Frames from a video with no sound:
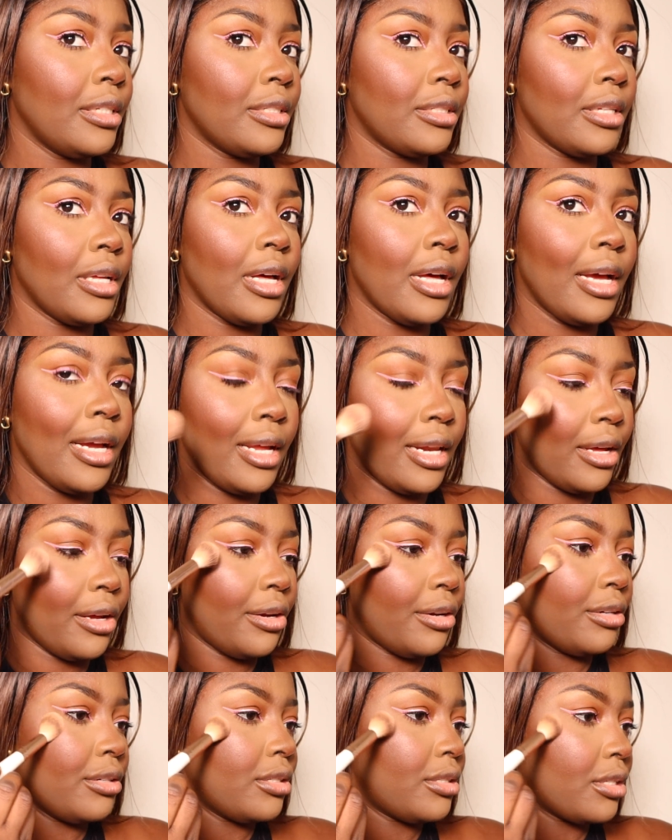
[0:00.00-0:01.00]
that
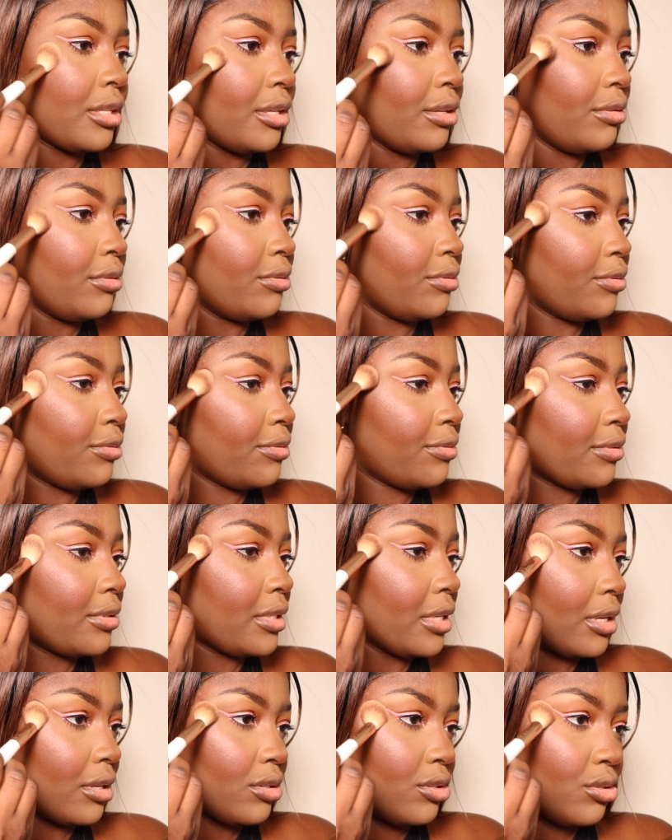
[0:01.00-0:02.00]
eyeliners give
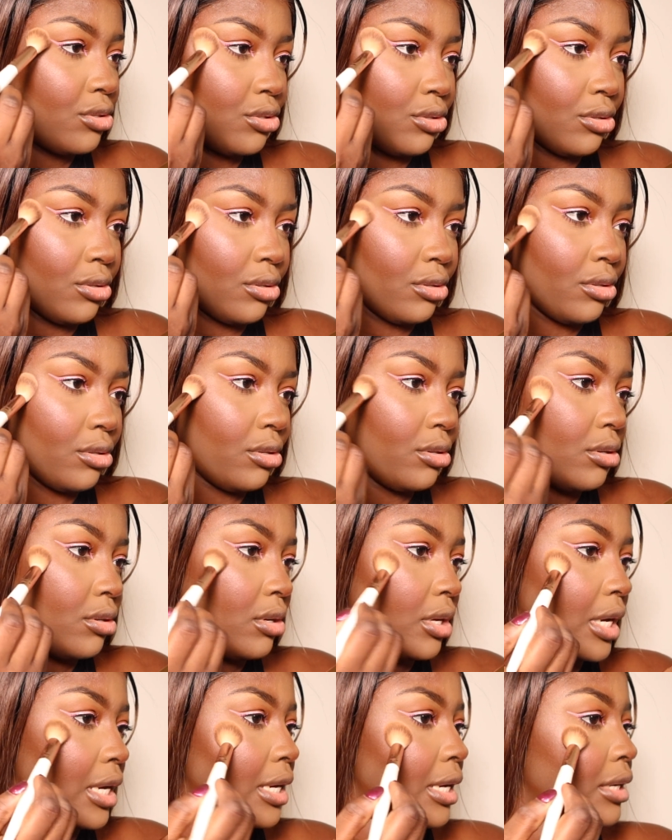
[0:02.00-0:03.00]
texture
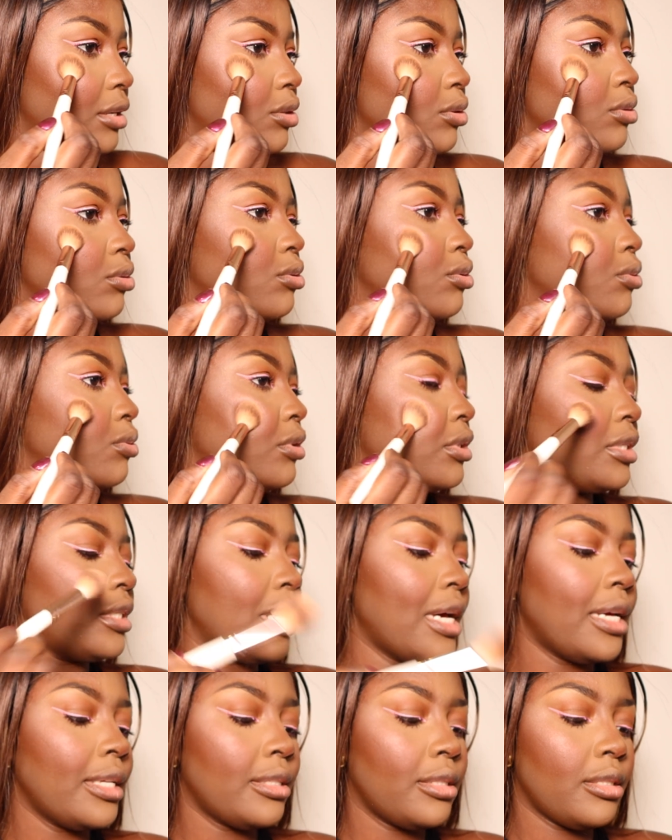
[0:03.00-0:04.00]
and I don't want
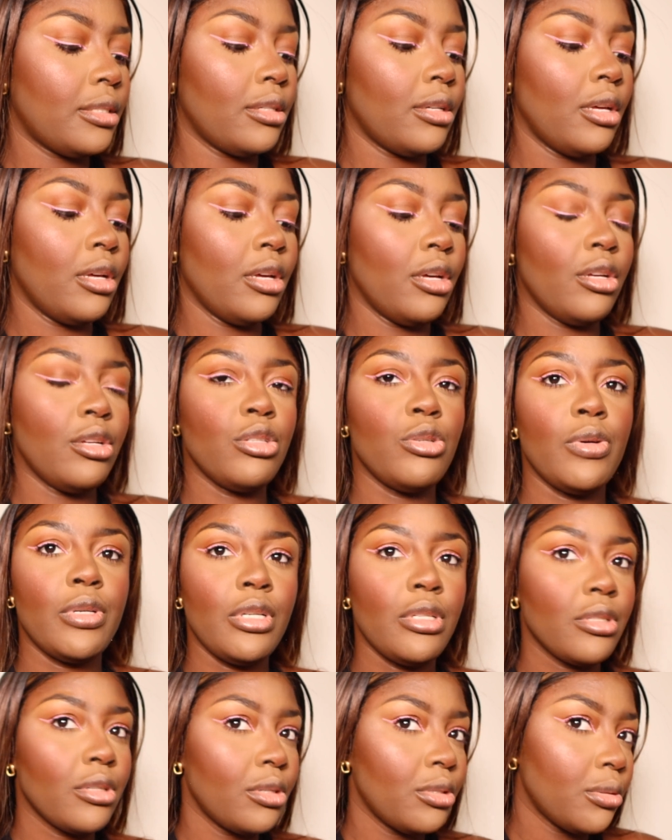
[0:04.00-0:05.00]
that. So I'm
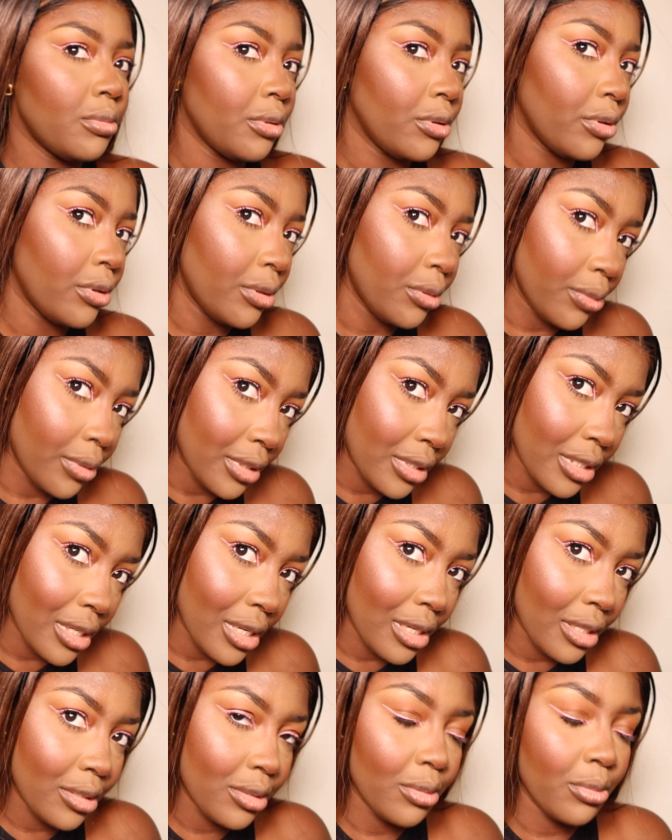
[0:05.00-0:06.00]
just going to be going with a
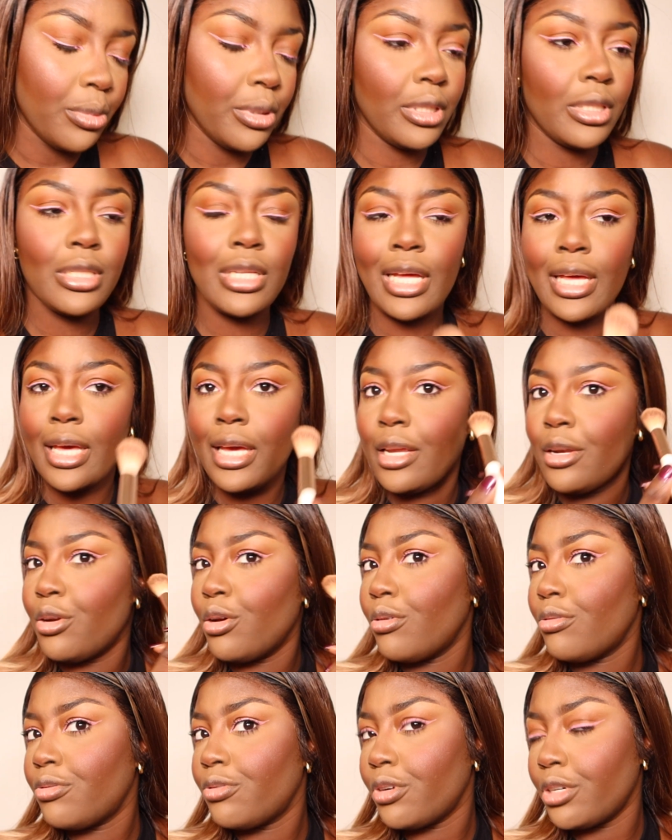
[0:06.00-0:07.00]
little bit, like
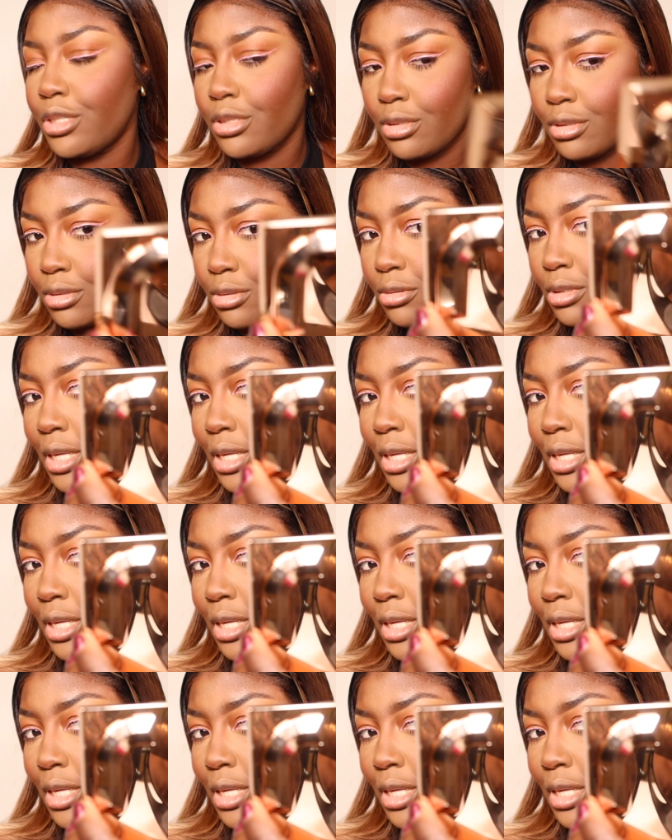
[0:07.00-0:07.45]
enough for you to know